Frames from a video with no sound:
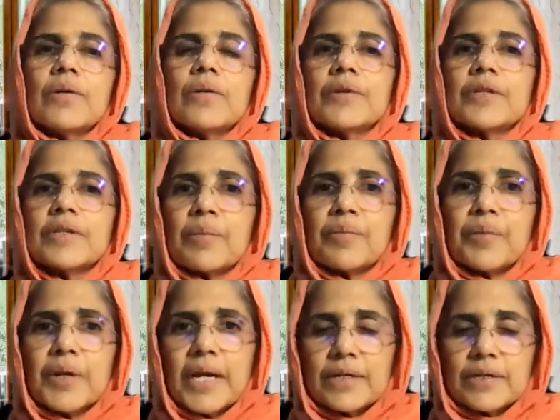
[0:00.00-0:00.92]
which
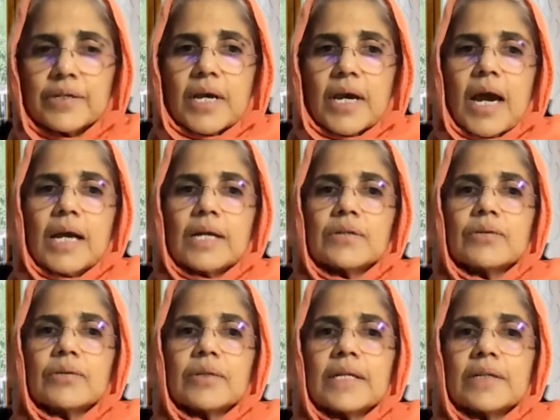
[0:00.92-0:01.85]
separates. And
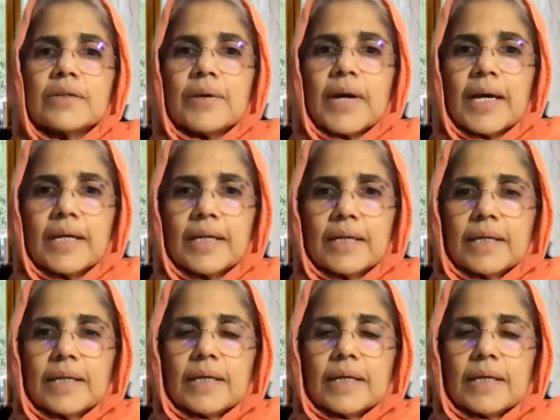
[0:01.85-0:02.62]
so that is why,